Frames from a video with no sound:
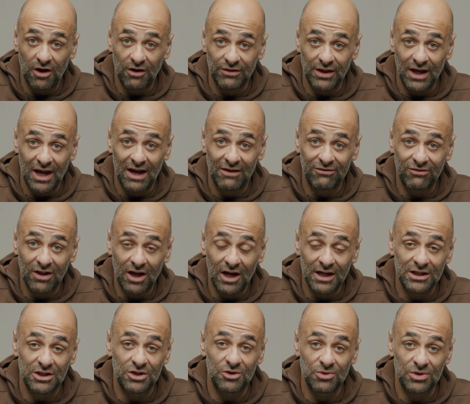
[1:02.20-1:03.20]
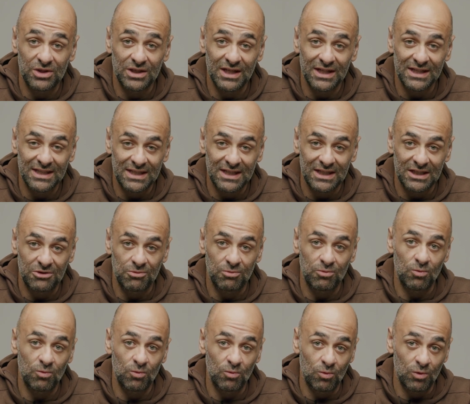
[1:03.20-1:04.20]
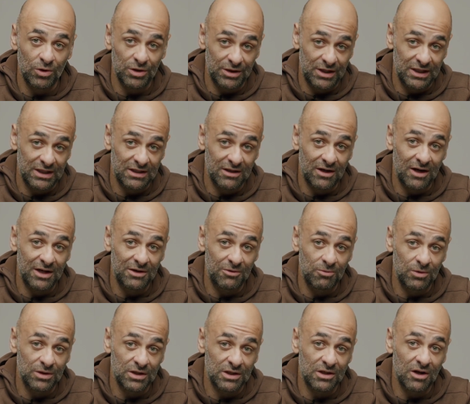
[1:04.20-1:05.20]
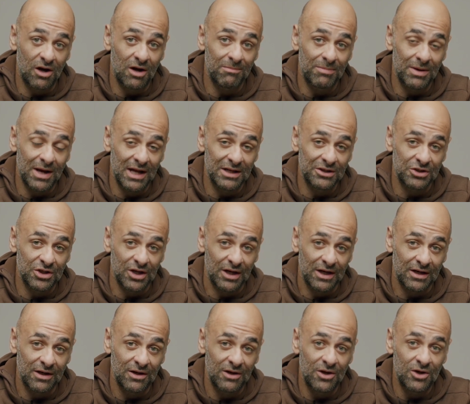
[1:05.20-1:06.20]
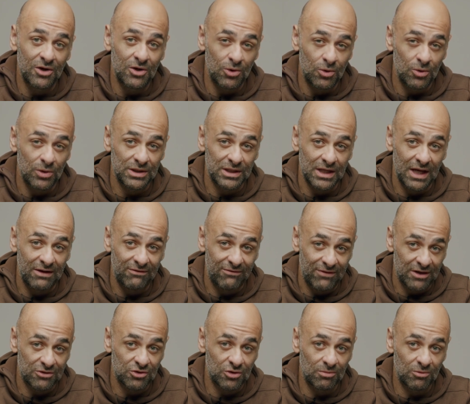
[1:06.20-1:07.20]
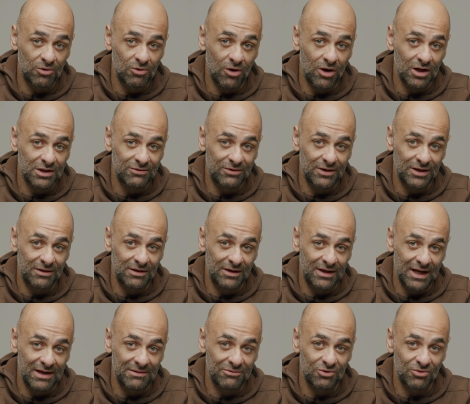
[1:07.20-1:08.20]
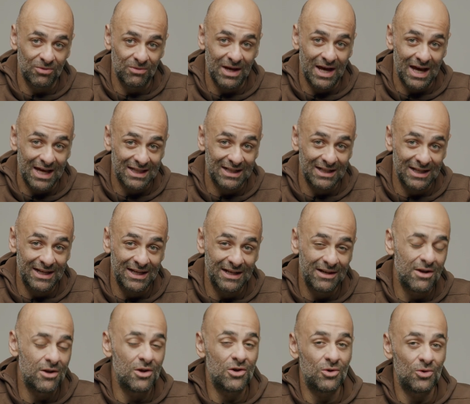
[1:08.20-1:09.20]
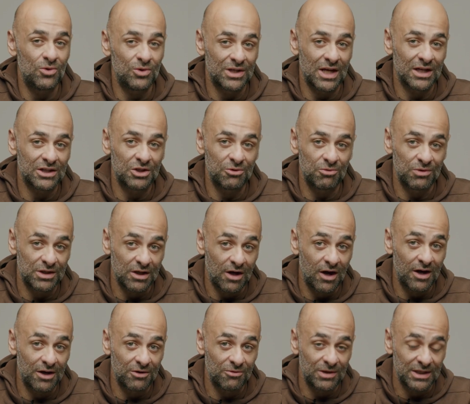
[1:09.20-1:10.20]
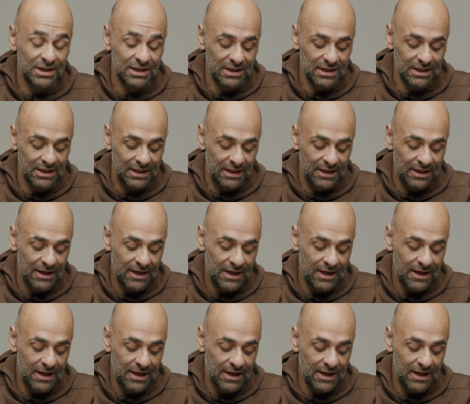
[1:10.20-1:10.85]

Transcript: of the F Lite 260s were designed with Scott Panchik, who is a veteran CrossFit Games athlete who's actually retired recently.